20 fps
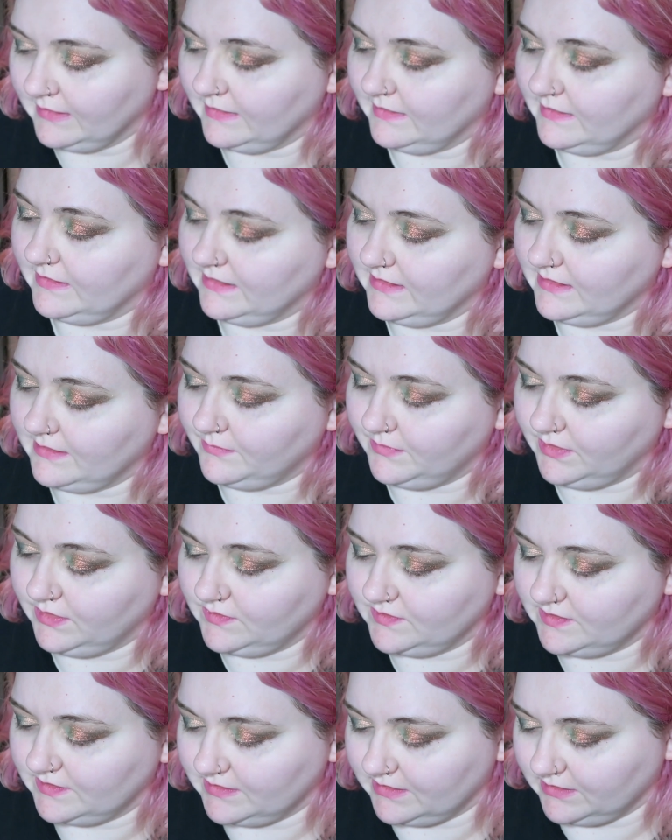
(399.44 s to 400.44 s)
then I'm
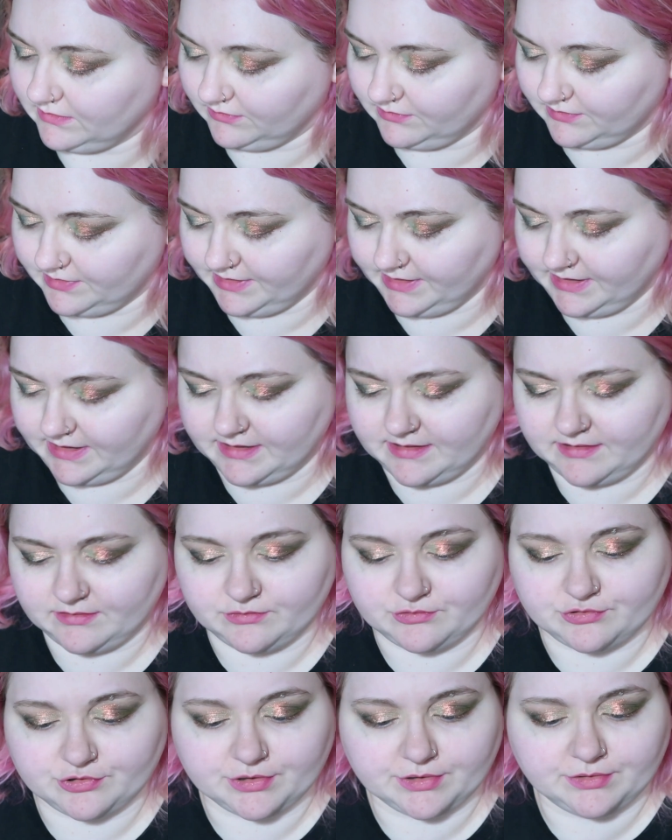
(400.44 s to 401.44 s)
using the
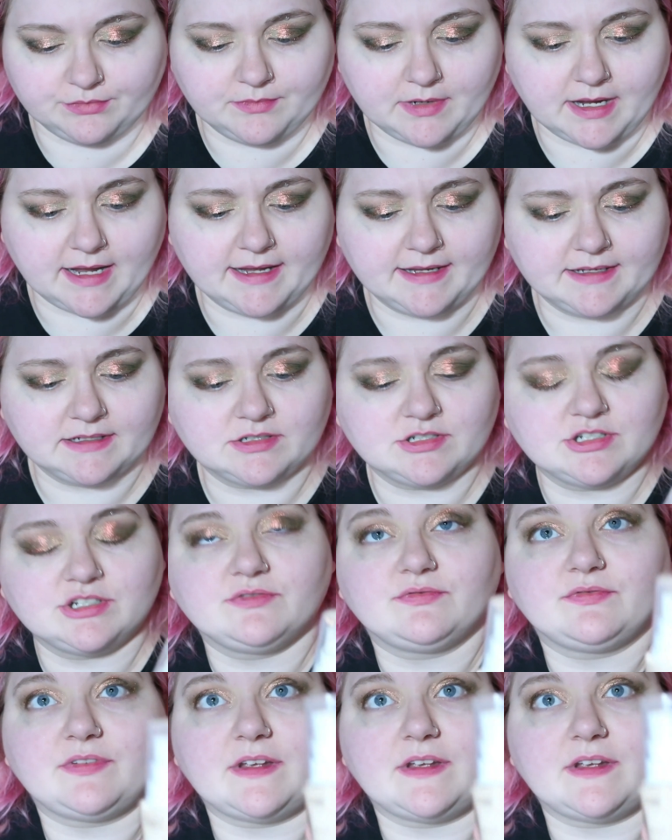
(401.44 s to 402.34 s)
L'Oreal True Match